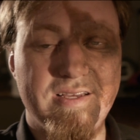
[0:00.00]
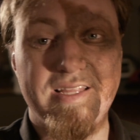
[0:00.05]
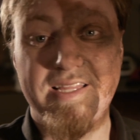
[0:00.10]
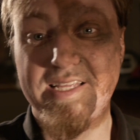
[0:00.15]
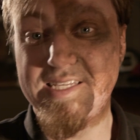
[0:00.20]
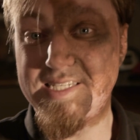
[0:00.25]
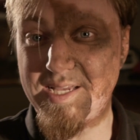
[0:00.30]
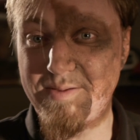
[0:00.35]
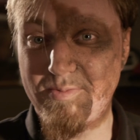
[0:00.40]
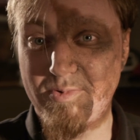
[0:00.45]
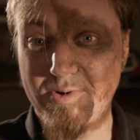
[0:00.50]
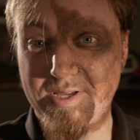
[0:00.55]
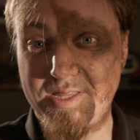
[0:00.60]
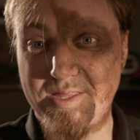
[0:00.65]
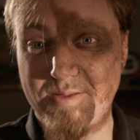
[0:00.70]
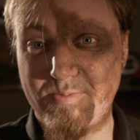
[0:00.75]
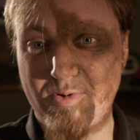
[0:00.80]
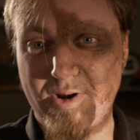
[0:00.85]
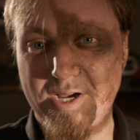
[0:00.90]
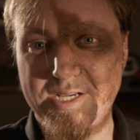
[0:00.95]
this time we'll get
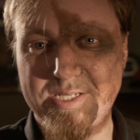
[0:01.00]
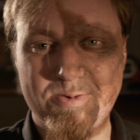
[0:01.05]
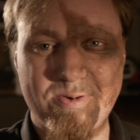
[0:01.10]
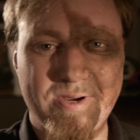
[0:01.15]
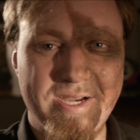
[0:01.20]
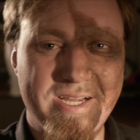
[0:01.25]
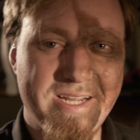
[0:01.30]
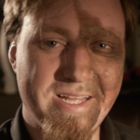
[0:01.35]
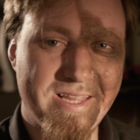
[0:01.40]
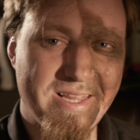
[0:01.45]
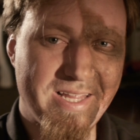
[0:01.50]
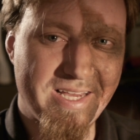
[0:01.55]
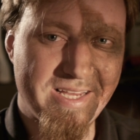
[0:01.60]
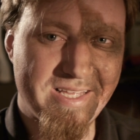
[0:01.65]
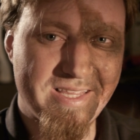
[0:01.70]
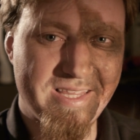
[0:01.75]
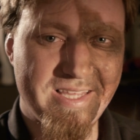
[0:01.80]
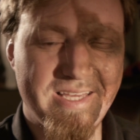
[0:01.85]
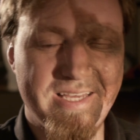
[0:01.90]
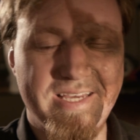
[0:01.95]
the price right,
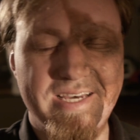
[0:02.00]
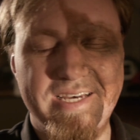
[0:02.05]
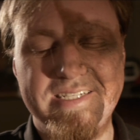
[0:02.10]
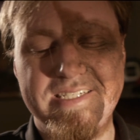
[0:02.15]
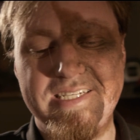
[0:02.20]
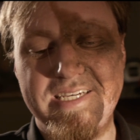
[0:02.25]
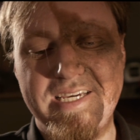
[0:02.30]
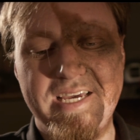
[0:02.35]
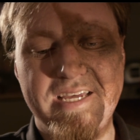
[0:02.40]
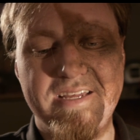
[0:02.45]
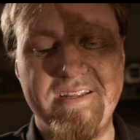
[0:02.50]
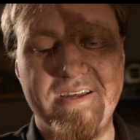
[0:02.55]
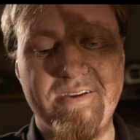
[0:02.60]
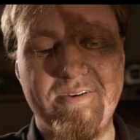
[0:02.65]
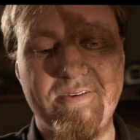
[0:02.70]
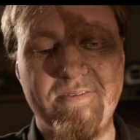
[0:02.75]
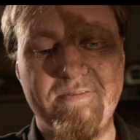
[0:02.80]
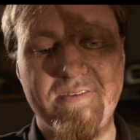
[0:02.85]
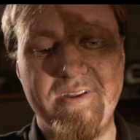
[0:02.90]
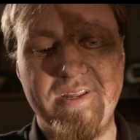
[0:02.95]
unlike the uh,
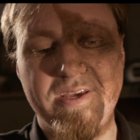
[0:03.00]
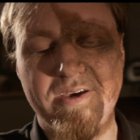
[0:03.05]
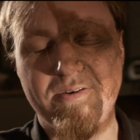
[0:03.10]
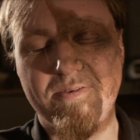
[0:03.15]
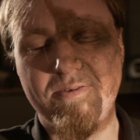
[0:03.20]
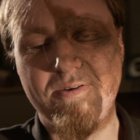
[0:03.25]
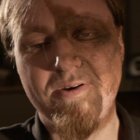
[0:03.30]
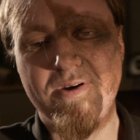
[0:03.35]
D800 video